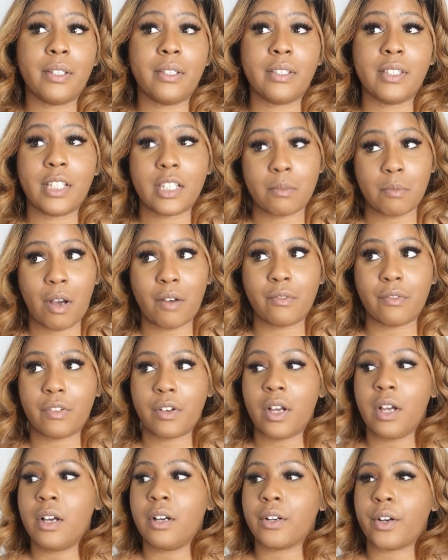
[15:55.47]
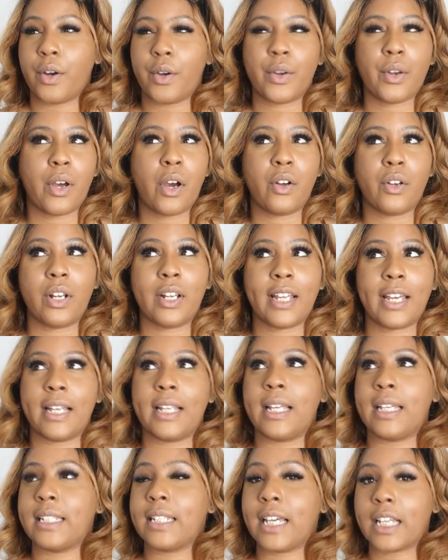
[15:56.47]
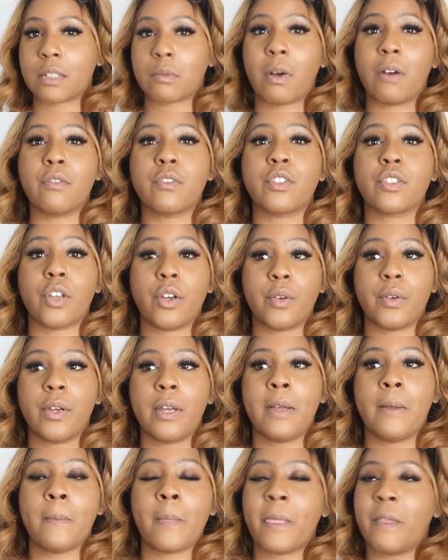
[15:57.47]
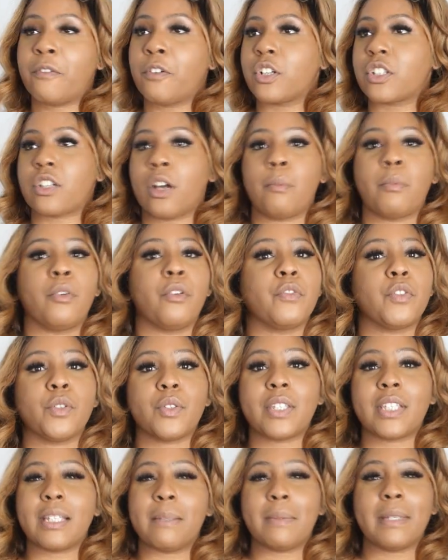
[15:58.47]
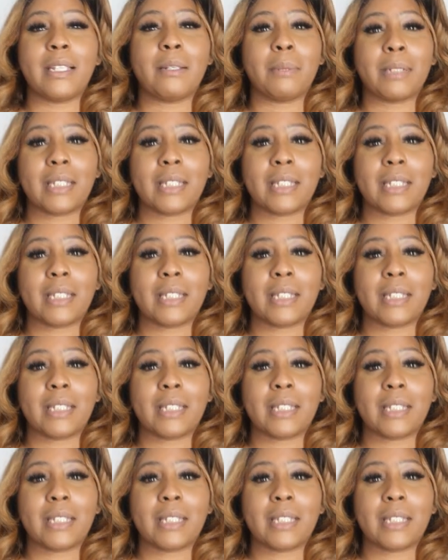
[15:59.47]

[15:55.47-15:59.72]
this month, going on holiday like next month. So for example, if you see me in a